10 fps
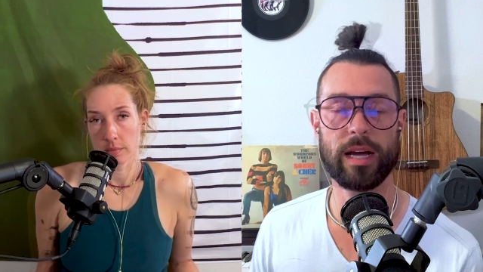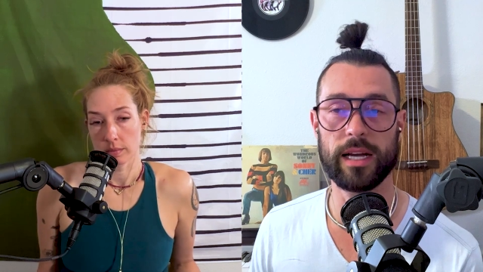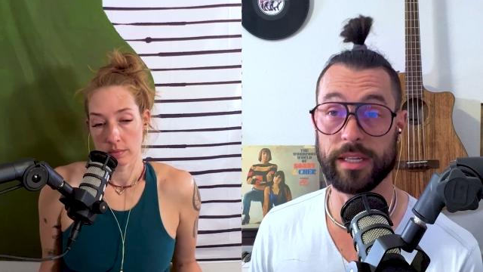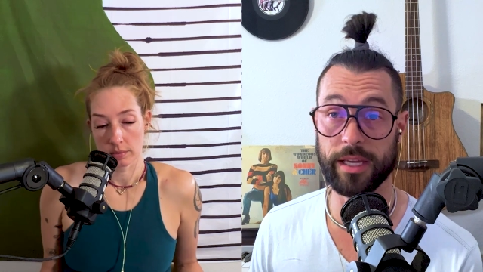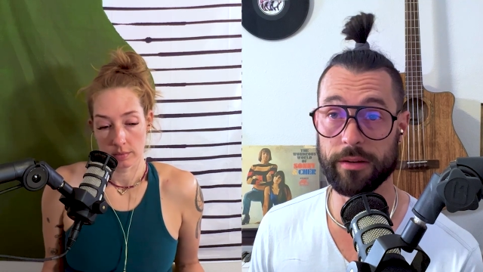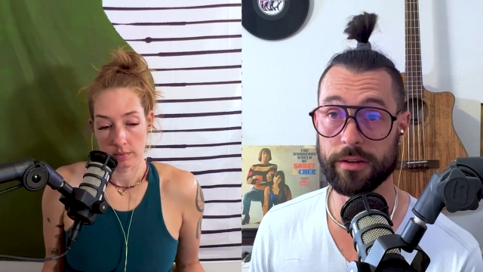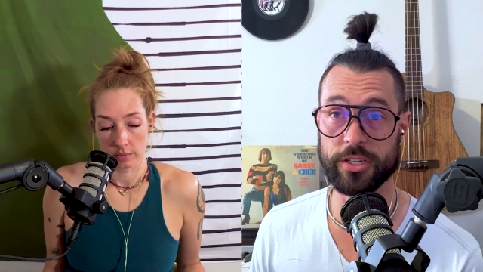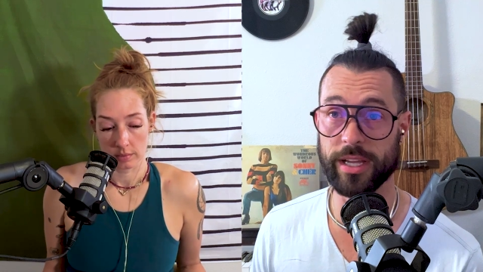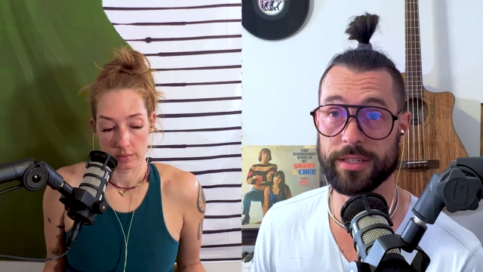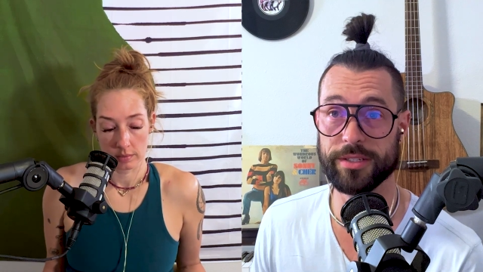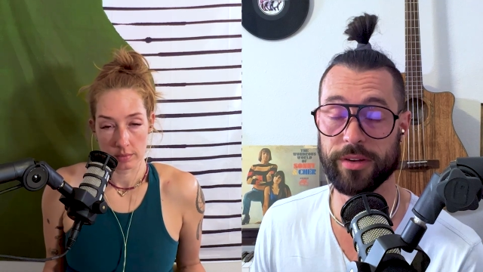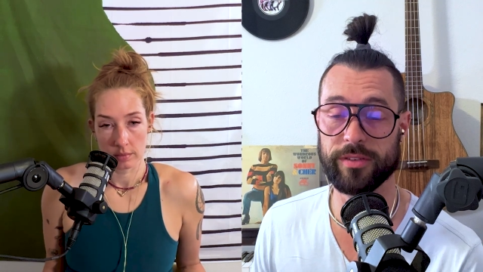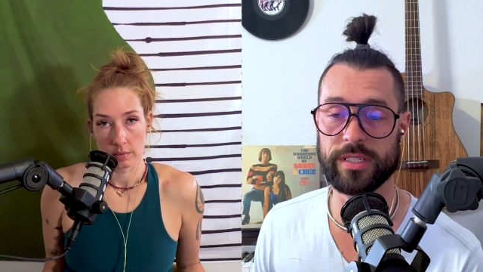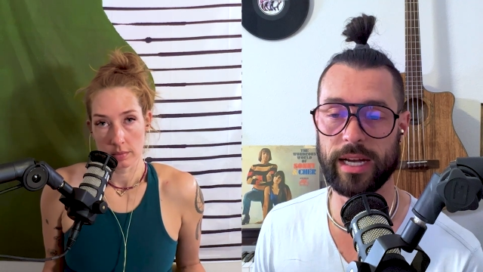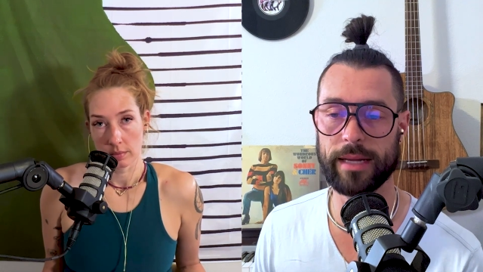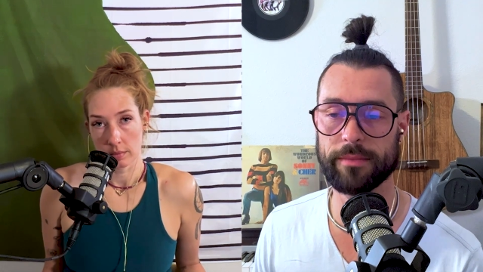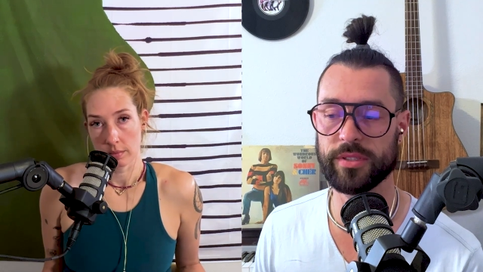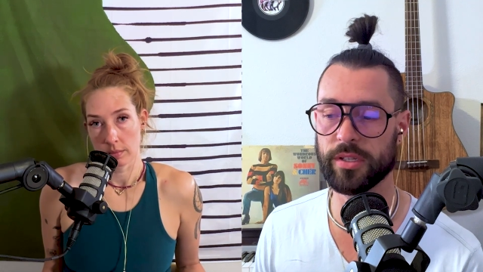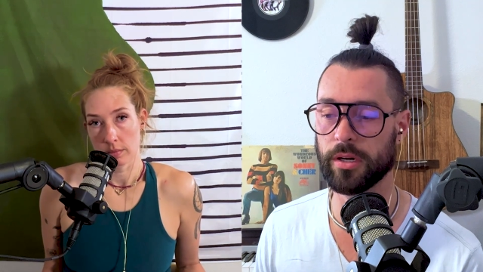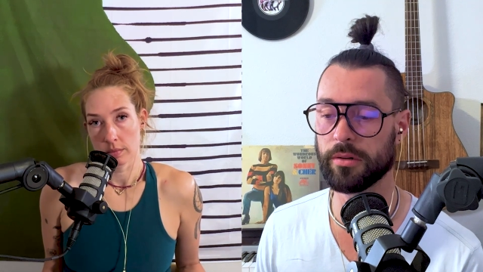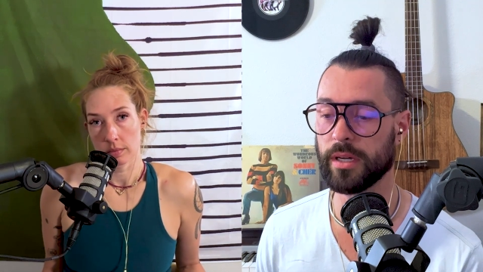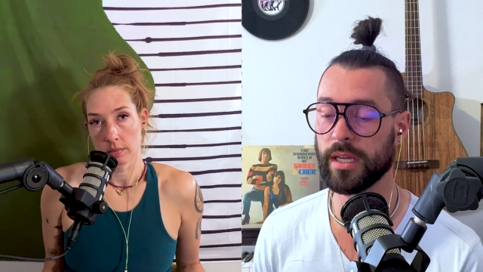Speaker 1: uh, gear changes over time, so